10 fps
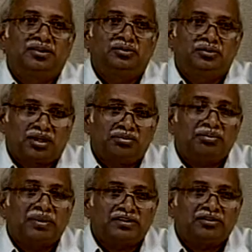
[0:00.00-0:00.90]
to come
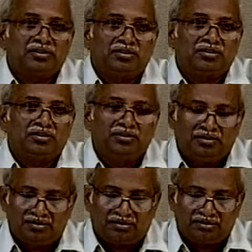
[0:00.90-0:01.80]
up at all?
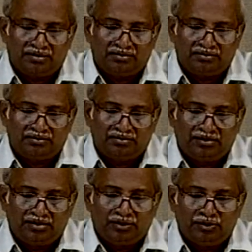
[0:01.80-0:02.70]
Or
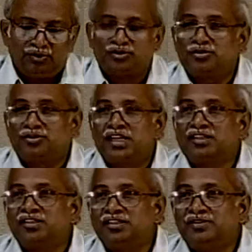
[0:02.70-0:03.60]
we should
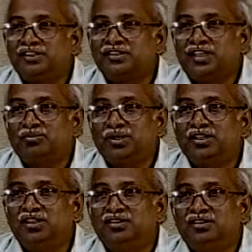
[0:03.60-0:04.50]
rather invest that
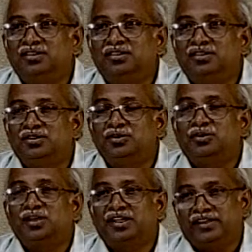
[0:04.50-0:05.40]
money in the
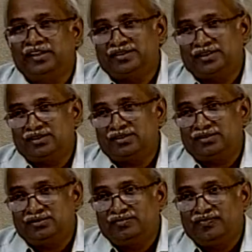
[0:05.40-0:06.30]
road and rail sector?
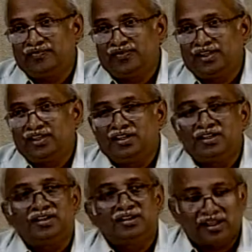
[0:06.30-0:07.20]

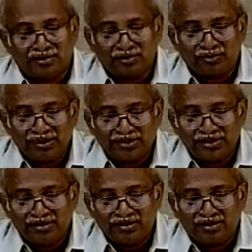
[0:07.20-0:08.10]
That's the question